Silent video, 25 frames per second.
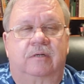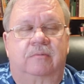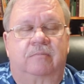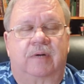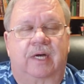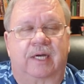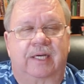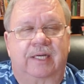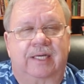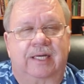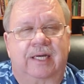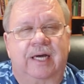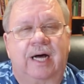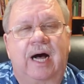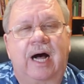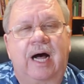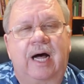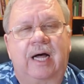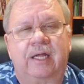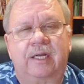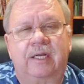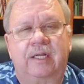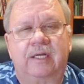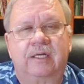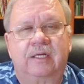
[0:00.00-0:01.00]
My
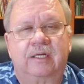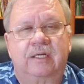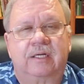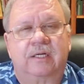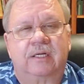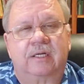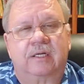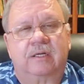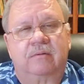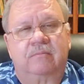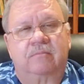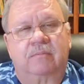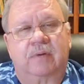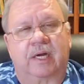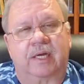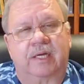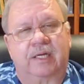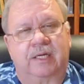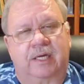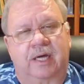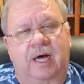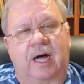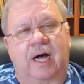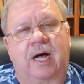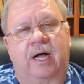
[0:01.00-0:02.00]

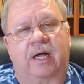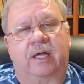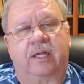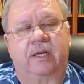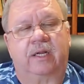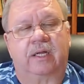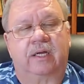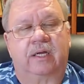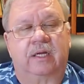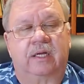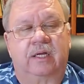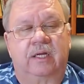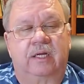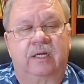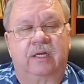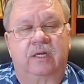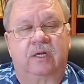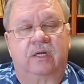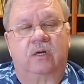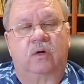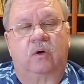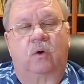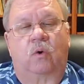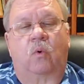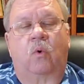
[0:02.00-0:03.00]
God,
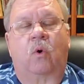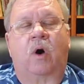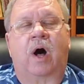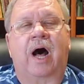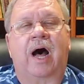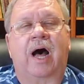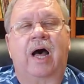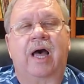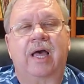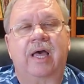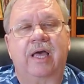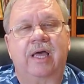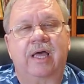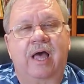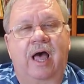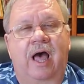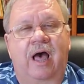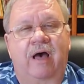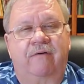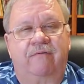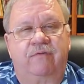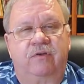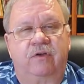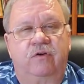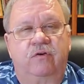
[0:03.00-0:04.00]
why
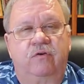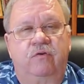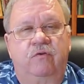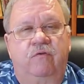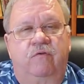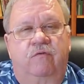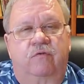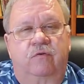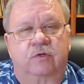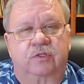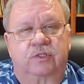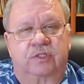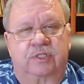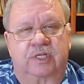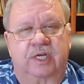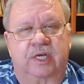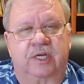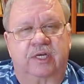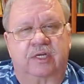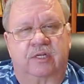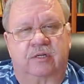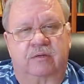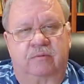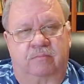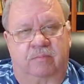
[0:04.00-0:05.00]
have you
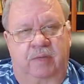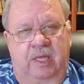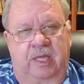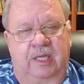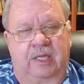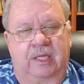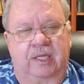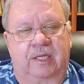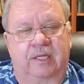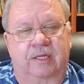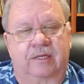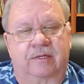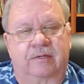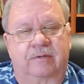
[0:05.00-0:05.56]
forsaken me?